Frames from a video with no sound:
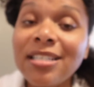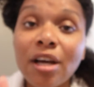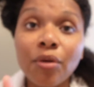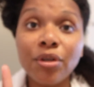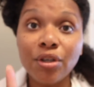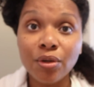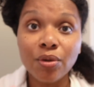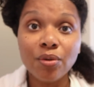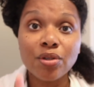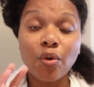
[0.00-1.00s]
don't
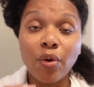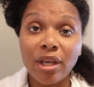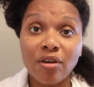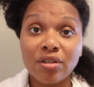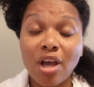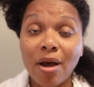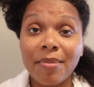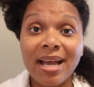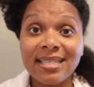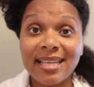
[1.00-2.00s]
use oils on
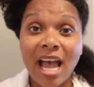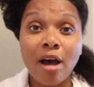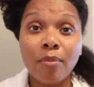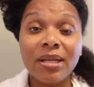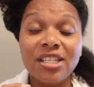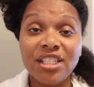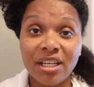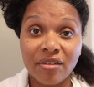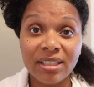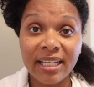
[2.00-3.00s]
my scalp
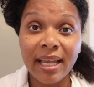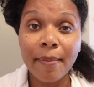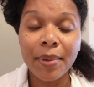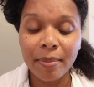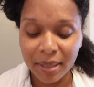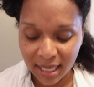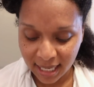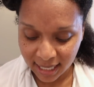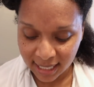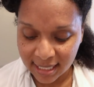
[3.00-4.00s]
generally, but
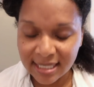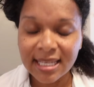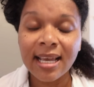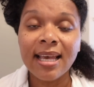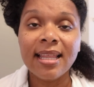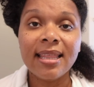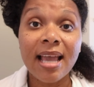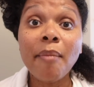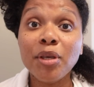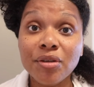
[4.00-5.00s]
because
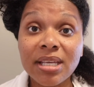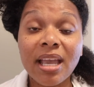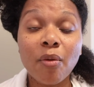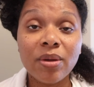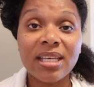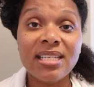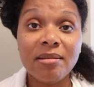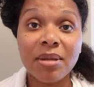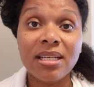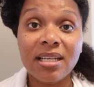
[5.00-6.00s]
I'm using it with a
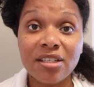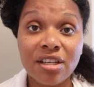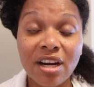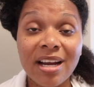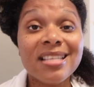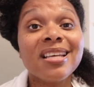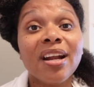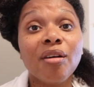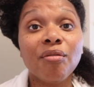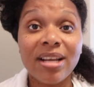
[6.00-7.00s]
deep conditioner, it's
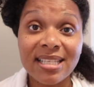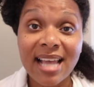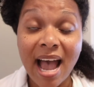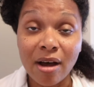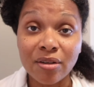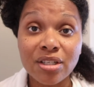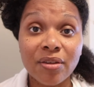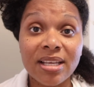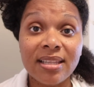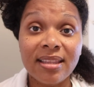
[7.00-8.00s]
gonna rinse out so
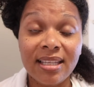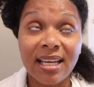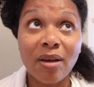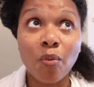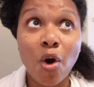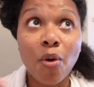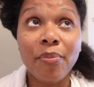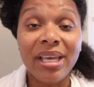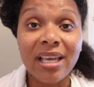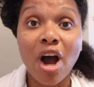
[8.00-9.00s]
that it won't
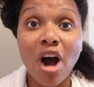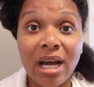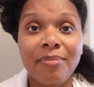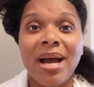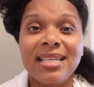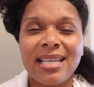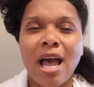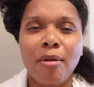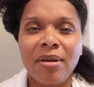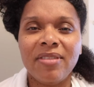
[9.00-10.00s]
be on my
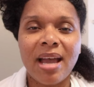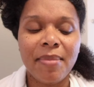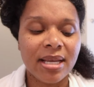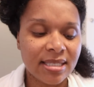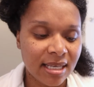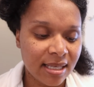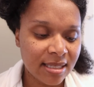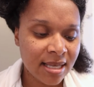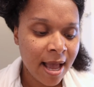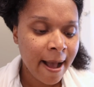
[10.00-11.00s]
scalp, if that makes sense.